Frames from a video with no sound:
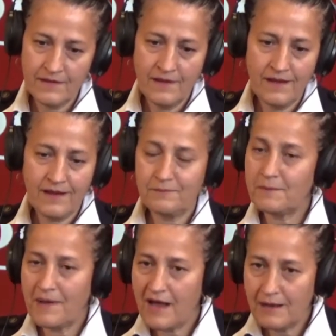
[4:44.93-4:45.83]
I'm a
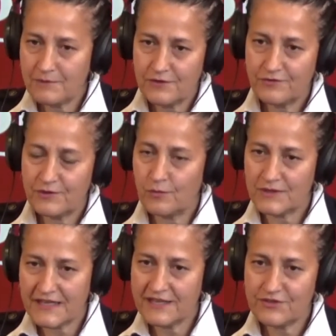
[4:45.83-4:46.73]
mom of
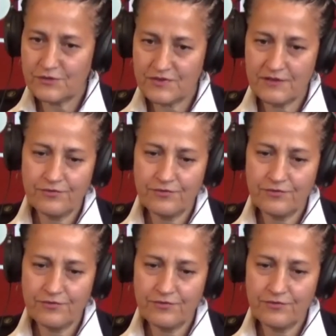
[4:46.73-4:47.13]
Waleed Yusuf.